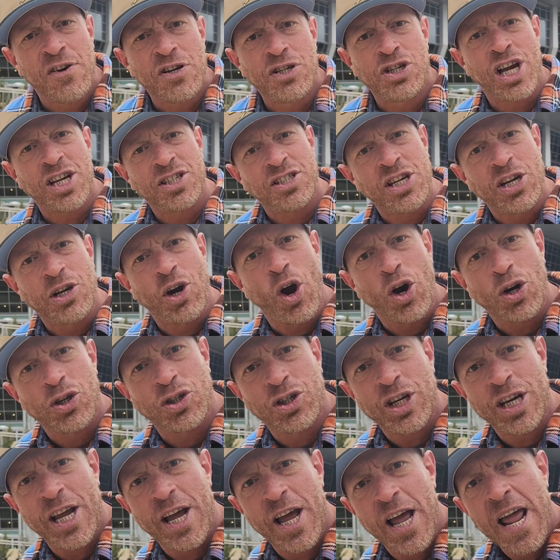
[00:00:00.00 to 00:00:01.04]
Jesse
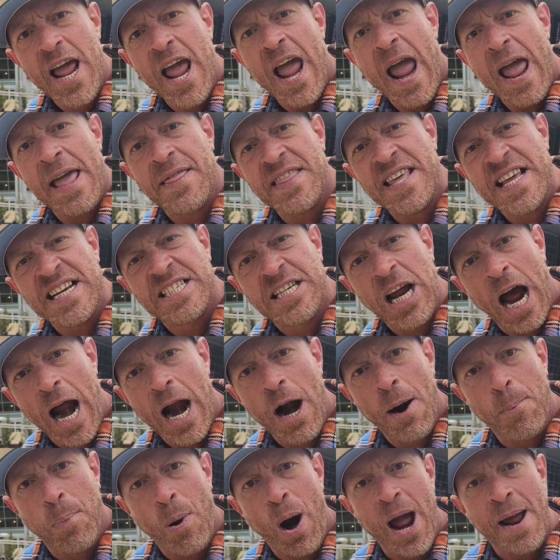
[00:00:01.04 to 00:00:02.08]
Garcia and the
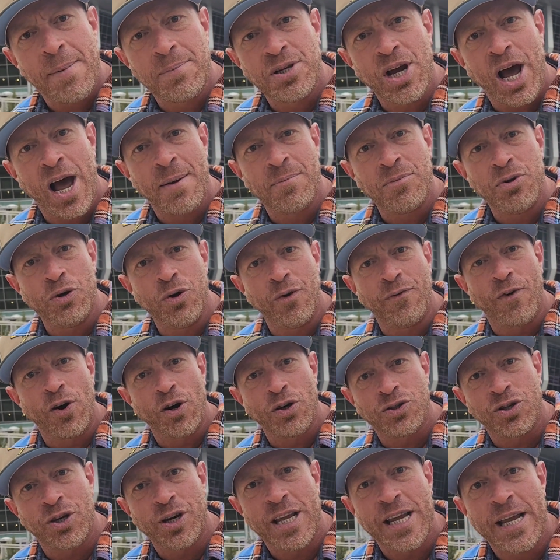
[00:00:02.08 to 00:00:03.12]
entire PrimeTime
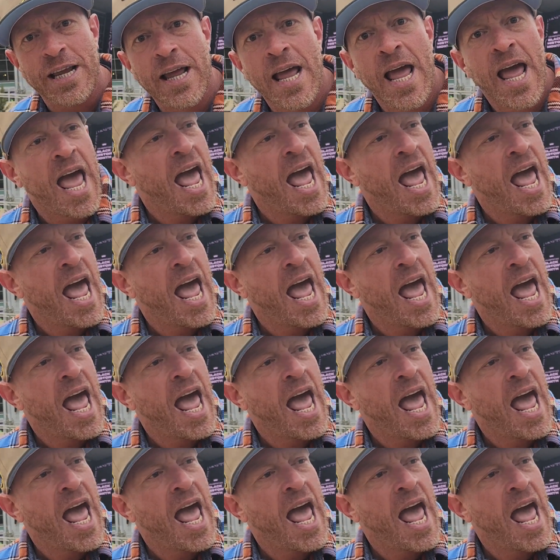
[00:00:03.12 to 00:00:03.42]
University,